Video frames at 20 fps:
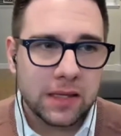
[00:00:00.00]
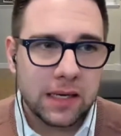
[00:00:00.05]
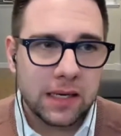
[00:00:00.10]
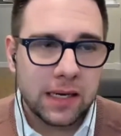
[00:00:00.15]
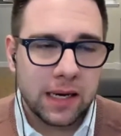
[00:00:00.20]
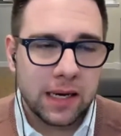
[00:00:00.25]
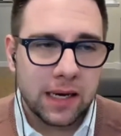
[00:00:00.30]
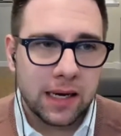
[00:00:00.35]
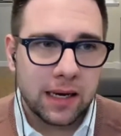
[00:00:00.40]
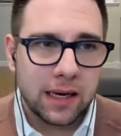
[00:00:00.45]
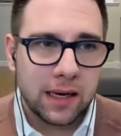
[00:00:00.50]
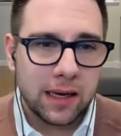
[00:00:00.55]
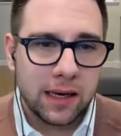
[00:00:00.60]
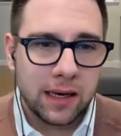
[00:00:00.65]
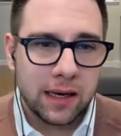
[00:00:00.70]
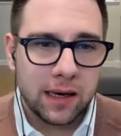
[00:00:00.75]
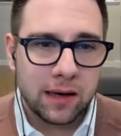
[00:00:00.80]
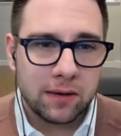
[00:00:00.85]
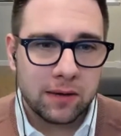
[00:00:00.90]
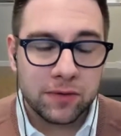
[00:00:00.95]
Uh,
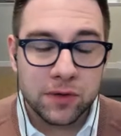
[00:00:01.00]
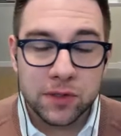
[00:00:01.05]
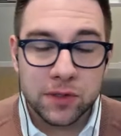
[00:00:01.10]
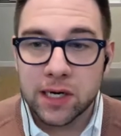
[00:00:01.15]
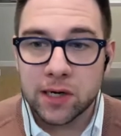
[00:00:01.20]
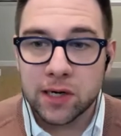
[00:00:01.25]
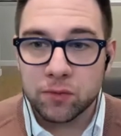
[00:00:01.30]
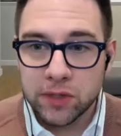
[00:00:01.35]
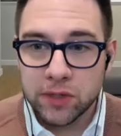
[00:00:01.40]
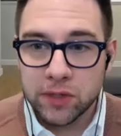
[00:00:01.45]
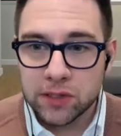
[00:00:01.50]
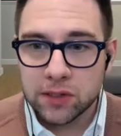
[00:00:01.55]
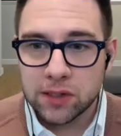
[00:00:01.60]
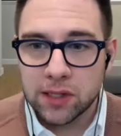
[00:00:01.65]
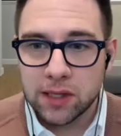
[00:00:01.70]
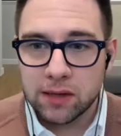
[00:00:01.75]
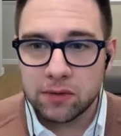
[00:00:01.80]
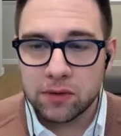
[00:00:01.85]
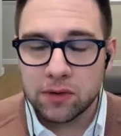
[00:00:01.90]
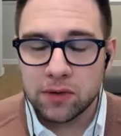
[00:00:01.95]
uh, first at a regional
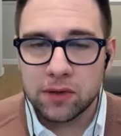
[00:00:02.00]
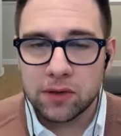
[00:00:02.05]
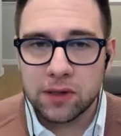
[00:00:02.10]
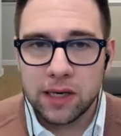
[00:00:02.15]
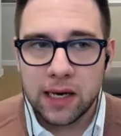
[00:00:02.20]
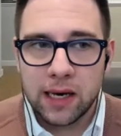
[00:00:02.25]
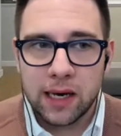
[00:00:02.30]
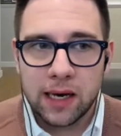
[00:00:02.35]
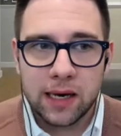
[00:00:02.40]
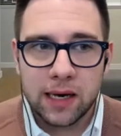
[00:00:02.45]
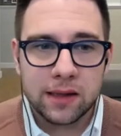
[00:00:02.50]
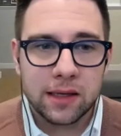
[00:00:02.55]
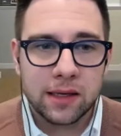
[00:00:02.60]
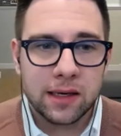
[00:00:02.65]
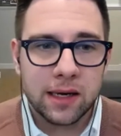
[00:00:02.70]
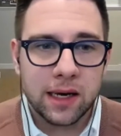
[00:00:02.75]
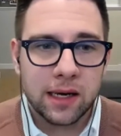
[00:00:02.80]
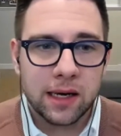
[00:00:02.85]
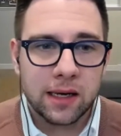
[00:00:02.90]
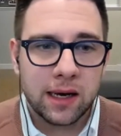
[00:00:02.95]
level, uh, and then
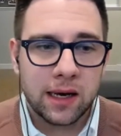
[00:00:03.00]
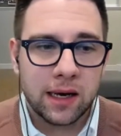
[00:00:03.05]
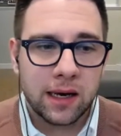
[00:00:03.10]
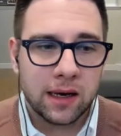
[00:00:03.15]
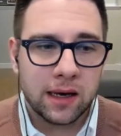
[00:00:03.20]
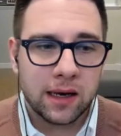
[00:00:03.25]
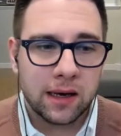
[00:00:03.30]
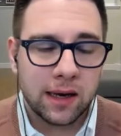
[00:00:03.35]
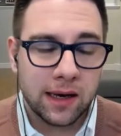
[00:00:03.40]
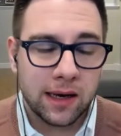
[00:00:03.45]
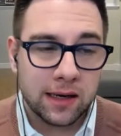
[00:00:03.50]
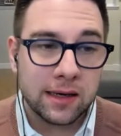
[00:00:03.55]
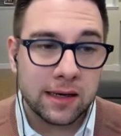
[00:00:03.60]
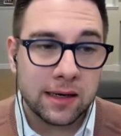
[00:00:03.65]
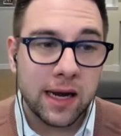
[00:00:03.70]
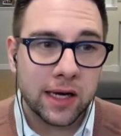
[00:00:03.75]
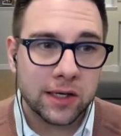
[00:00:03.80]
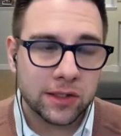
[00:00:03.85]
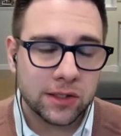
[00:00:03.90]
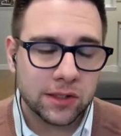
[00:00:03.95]
at, uh, at a
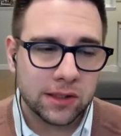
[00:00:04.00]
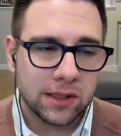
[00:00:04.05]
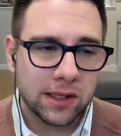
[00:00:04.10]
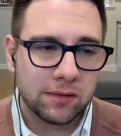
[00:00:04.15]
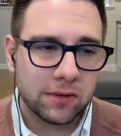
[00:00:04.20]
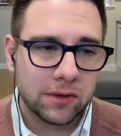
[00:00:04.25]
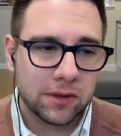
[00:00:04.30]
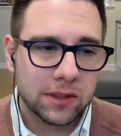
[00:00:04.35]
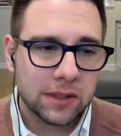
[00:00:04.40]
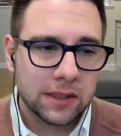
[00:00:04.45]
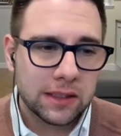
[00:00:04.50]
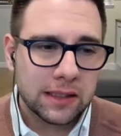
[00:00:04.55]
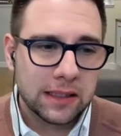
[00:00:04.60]
national level.